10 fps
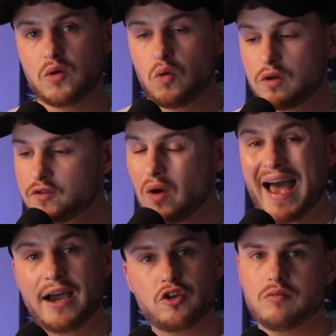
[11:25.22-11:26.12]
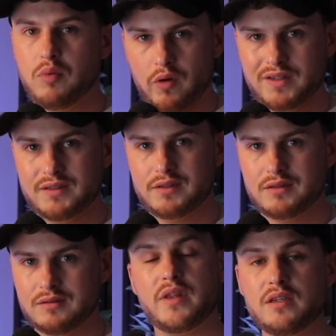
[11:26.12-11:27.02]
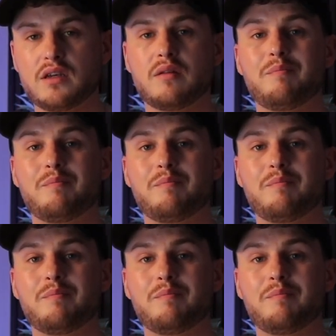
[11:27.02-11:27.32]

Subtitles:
and all of your action points. These are the